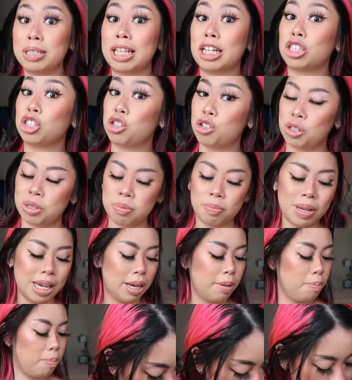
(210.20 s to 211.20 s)
that's just
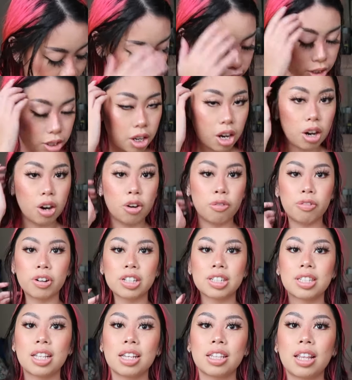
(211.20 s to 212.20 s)
me. Okay, so
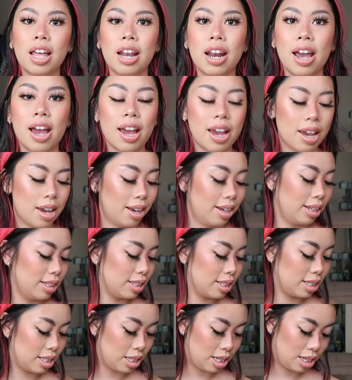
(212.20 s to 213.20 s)
first thing that I
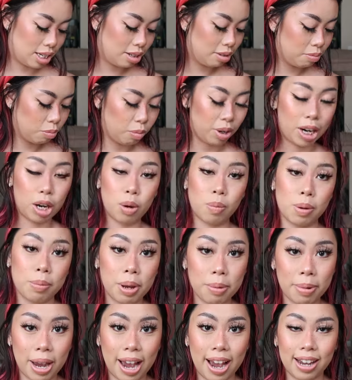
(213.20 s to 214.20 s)
see when I open
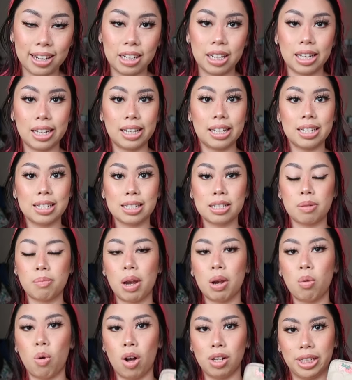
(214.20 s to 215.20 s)
my bag is
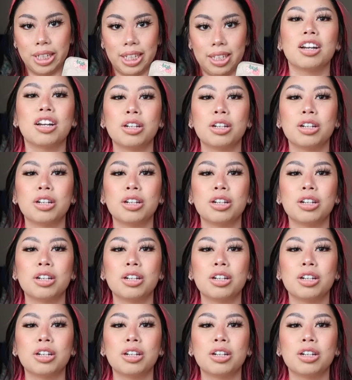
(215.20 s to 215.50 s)
my wallet.